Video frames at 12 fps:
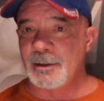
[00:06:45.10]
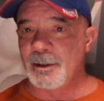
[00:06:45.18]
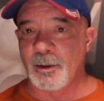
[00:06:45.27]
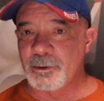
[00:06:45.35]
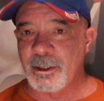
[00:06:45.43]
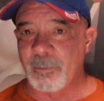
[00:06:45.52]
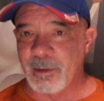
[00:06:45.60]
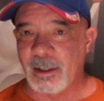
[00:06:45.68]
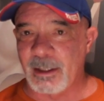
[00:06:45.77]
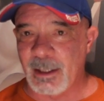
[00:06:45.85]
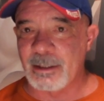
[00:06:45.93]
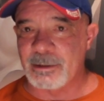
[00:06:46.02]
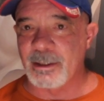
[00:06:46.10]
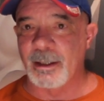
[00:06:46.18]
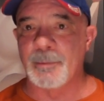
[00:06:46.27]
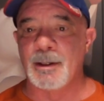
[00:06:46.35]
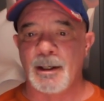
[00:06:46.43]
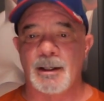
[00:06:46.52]
something against
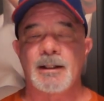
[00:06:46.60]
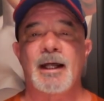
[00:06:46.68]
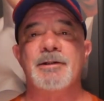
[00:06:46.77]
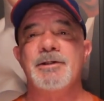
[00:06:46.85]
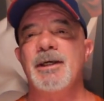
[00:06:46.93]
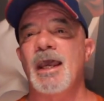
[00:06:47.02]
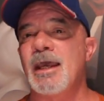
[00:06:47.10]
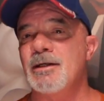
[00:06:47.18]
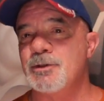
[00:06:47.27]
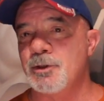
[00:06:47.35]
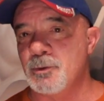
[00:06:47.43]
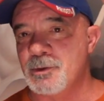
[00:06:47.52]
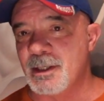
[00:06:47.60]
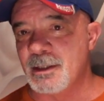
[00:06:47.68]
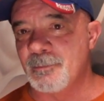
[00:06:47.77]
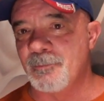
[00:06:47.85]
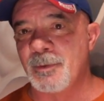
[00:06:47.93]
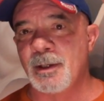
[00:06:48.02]
them. A lot of DAs use it.
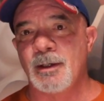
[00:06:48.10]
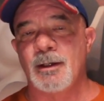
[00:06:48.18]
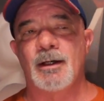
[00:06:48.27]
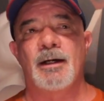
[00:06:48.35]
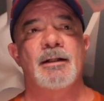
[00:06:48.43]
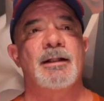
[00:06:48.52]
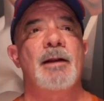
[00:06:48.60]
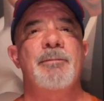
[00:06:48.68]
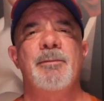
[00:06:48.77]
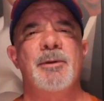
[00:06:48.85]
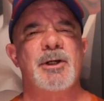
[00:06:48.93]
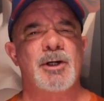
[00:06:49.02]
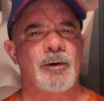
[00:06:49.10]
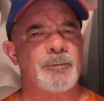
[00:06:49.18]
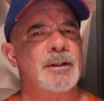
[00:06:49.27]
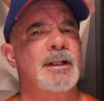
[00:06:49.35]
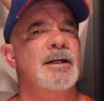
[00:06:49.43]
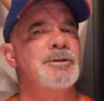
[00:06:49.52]
A lot of people in
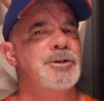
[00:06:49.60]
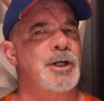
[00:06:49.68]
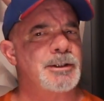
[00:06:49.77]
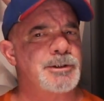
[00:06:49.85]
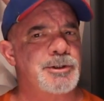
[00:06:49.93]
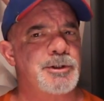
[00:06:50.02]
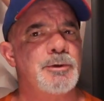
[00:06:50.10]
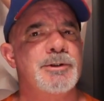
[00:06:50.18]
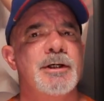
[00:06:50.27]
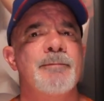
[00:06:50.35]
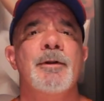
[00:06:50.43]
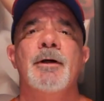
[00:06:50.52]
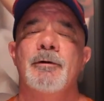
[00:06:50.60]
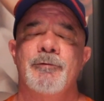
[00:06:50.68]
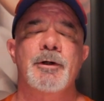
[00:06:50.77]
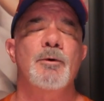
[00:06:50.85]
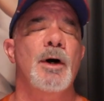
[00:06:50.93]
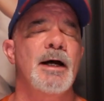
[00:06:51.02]
government, a lot of judges use it.
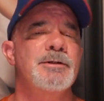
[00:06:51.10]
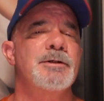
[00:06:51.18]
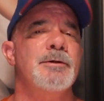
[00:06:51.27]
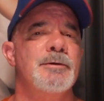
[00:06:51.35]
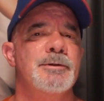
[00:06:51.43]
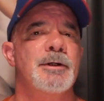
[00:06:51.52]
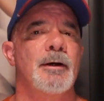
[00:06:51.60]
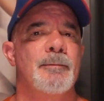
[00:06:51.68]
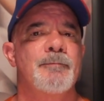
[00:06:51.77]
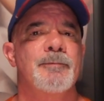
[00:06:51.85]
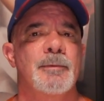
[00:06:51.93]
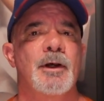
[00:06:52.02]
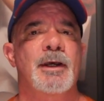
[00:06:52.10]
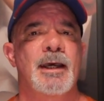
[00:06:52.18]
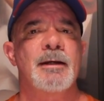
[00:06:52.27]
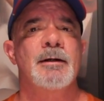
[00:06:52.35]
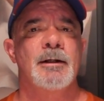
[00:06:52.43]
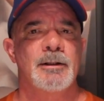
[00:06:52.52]
Very wise to do so. Okay,
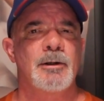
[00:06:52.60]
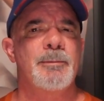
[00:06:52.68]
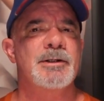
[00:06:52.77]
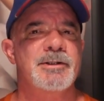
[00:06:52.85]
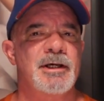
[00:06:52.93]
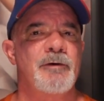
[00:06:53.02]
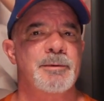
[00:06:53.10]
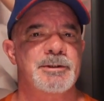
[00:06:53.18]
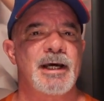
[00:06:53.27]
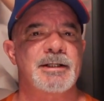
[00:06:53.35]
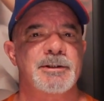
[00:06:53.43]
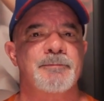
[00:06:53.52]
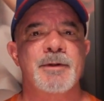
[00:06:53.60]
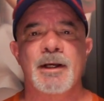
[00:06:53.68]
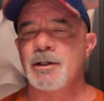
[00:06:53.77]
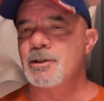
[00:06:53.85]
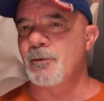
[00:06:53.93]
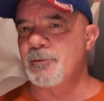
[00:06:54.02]
a little bit of self-protection.
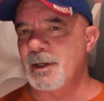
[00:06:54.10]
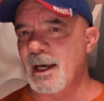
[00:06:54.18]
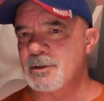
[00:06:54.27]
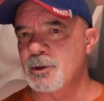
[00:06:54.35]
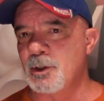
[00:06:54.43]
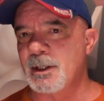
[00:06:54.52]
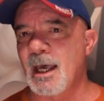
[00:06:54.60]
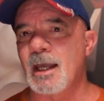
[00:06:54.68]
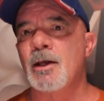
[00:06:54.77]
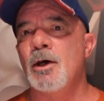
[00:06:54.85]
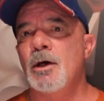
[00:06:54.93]
So if you guys look at,